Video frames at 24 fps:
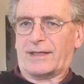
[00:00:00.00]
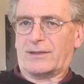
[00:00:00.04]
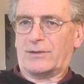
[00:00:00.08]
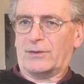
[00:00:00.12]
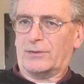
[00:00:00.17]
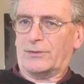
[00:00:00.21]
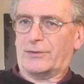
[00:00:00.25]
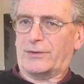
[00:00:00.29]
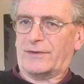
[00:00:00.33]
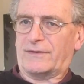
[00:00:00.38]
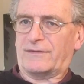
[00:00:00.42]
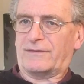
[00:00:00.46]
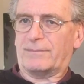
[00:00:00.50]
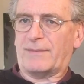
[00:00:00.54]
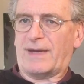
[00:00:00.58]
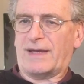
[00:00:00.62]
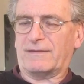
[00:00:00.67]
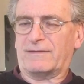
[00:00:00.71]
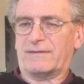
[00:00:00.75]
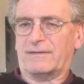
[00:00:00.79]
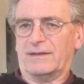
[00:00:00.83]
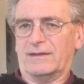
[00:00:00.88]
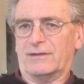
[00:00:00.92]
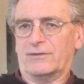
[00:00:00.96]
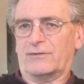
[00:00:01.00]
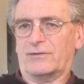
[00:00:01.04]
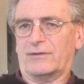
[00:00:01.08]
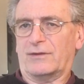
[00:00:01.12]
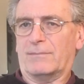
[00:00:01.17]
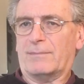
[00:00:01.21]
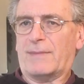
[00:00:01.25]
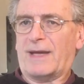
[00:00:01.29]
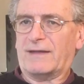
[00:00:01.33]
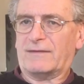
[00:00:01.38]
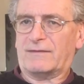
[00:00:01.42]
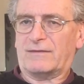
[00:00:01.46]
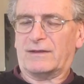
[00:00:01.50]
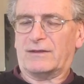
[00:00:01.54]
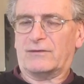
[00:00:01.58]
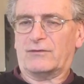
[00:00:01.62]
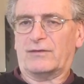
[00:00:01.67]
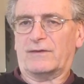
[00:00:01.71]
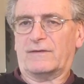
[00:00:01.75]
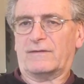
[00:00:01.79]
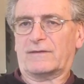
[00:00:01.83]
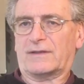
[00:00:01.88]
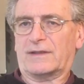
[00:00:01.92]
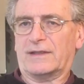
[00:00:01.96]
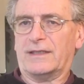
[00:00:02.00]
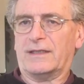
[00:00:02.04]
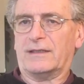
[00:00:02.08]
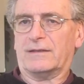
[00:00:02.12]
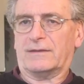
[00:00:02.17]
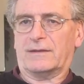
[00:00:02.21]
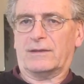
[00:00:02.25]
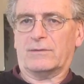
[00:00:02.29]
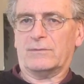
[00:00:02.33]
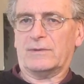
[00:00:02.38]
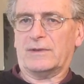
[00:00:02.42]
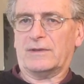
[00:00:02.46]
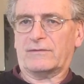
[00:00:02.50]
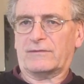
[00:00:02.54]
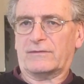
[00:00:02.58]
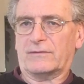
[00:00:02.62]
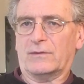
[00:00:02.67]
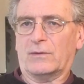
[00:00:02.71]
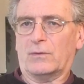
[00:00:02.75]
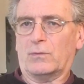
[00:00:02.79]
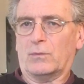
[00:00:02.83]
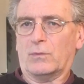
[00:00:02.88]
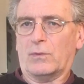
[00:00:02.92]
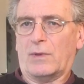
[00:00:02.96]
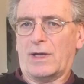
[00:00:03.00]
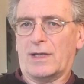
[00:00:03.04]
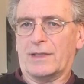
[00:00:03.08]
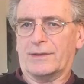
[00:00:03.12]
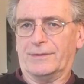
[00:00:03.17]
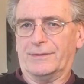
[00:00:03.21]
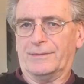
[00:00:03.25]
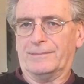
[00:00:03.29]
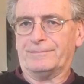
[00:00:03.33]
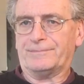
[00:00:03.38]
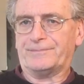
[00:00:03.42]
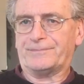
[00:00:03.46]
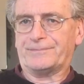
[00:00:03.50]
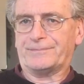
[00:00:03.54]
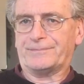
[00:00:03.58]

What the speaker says: call this message. The message is clear. There is no one.